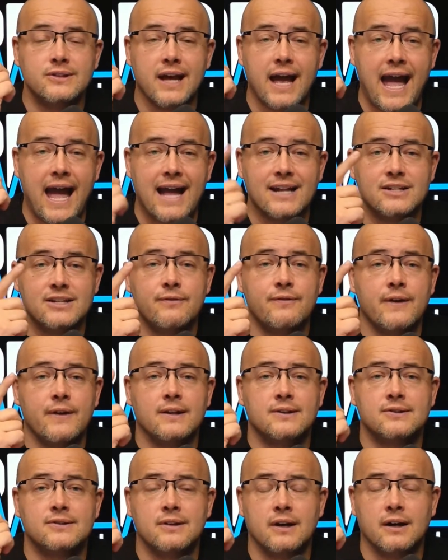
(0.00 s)
the
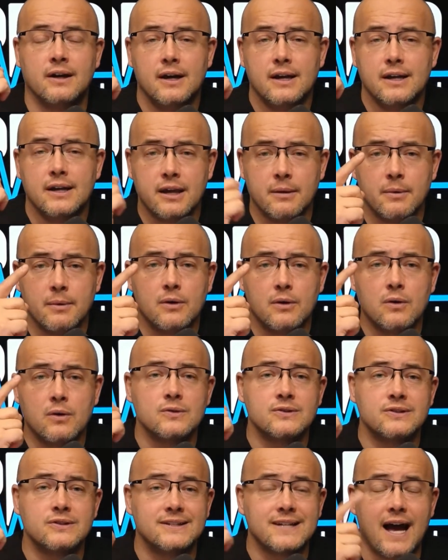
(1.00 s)
adjuvants, the
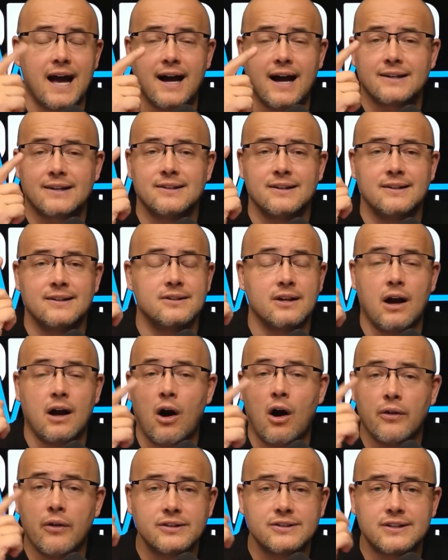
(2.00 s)
chemicals, the toxins,
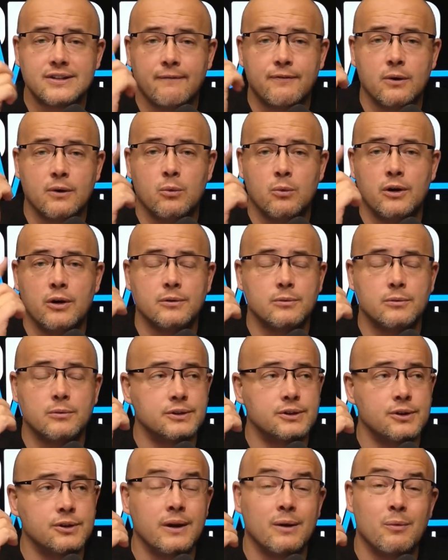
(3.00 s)
all the stuff that we're
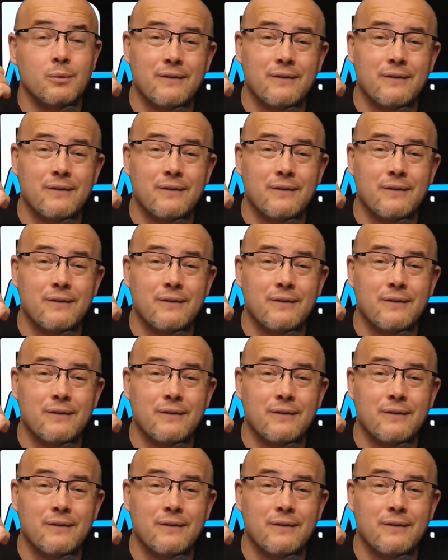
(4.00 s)
doing.